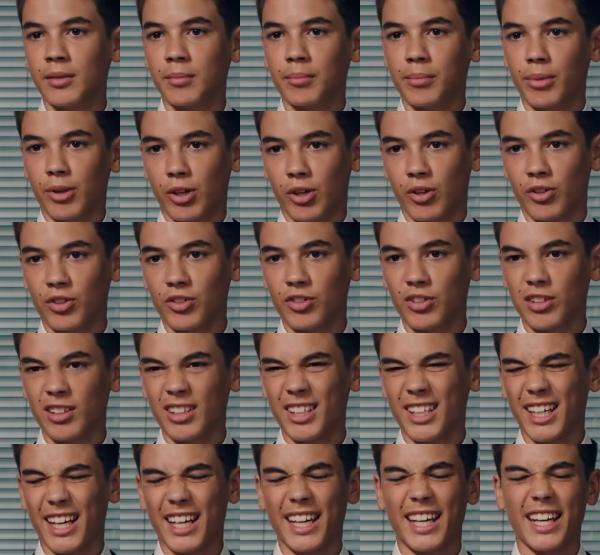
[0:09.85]
But
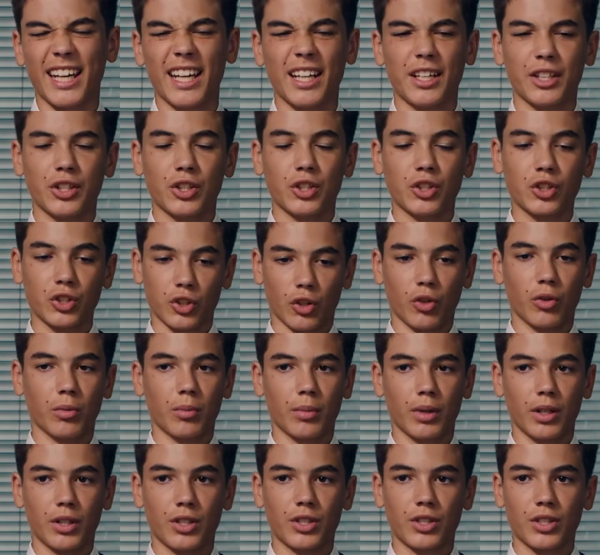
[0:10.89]
honestly, I hate it so
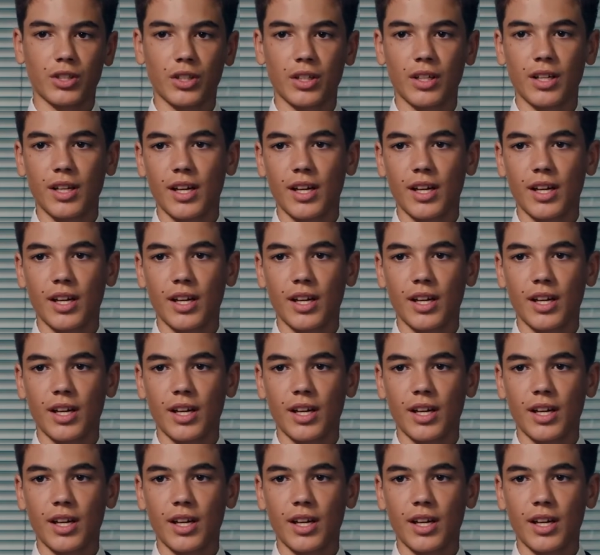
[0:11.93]
much.